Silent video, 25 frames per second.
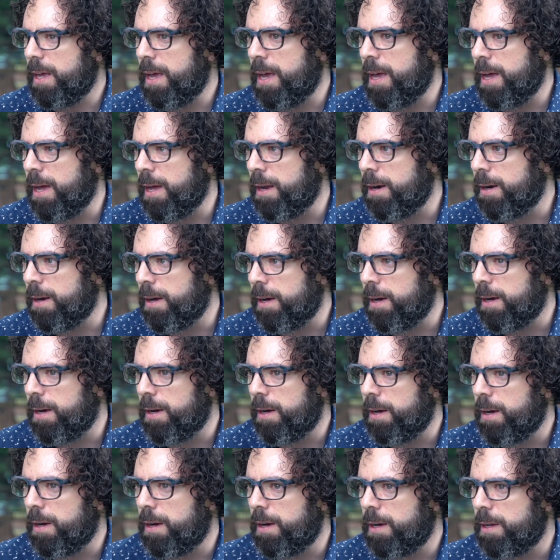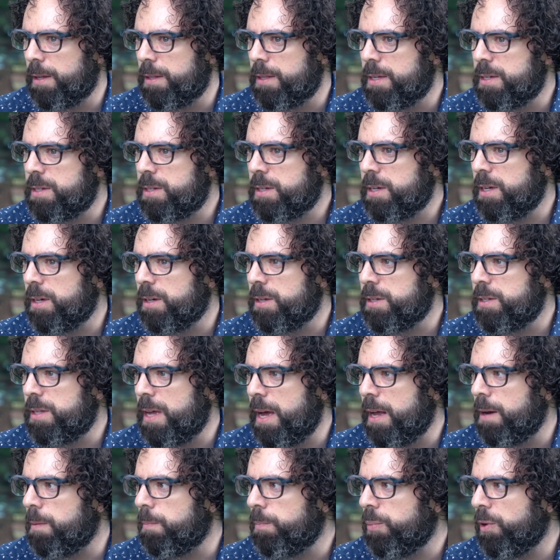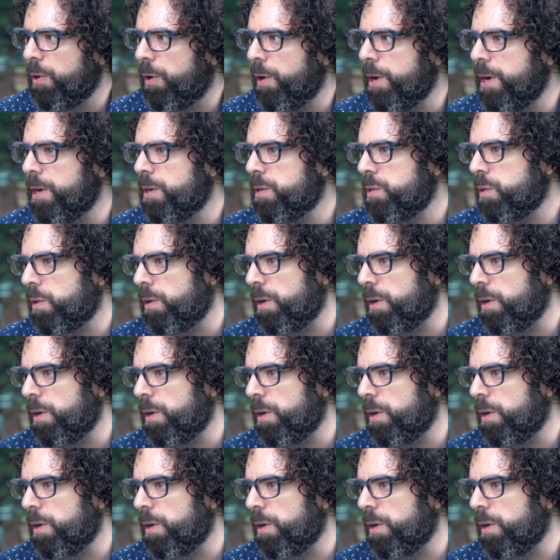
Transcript: and the skills that employers